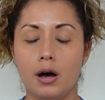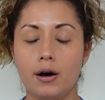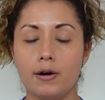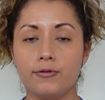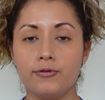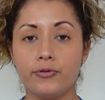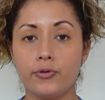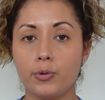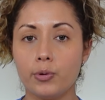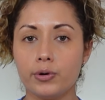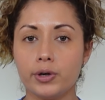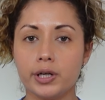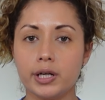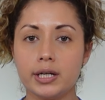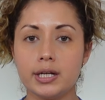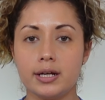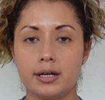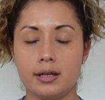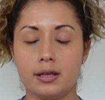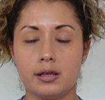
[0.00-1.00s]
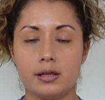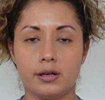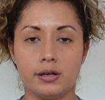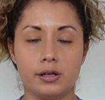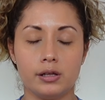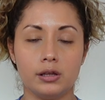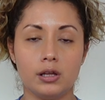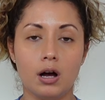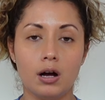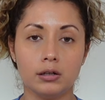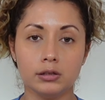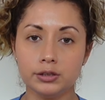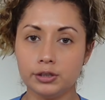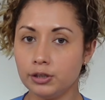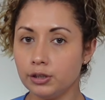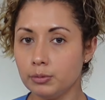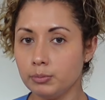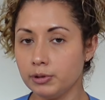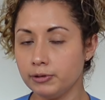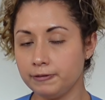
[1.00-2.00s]
avoid the
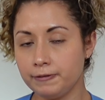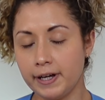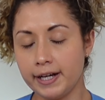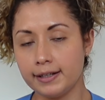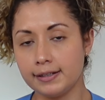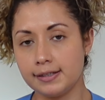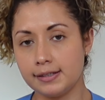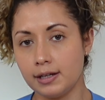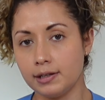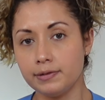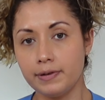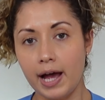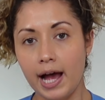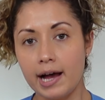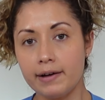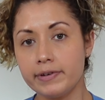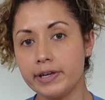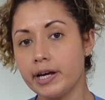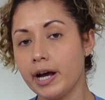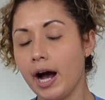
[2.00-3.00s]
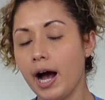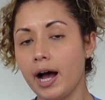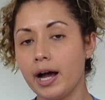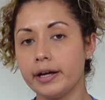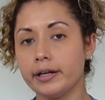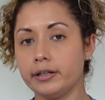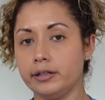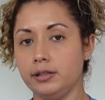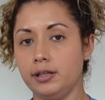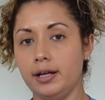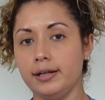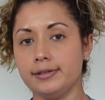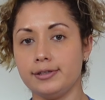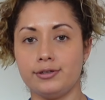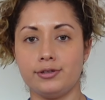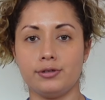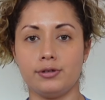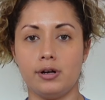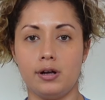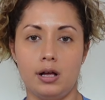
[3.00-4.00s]
long-term effects of having high
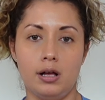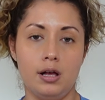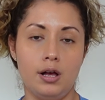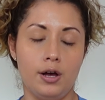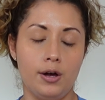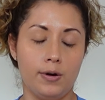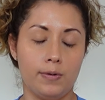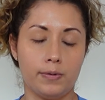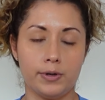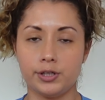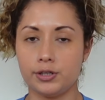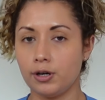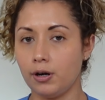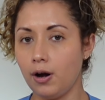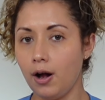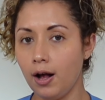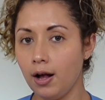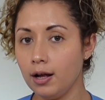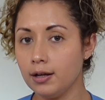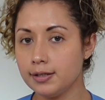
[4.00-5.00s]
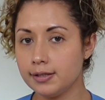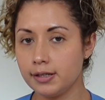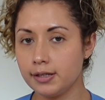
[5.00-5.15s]
cholesterol, which are all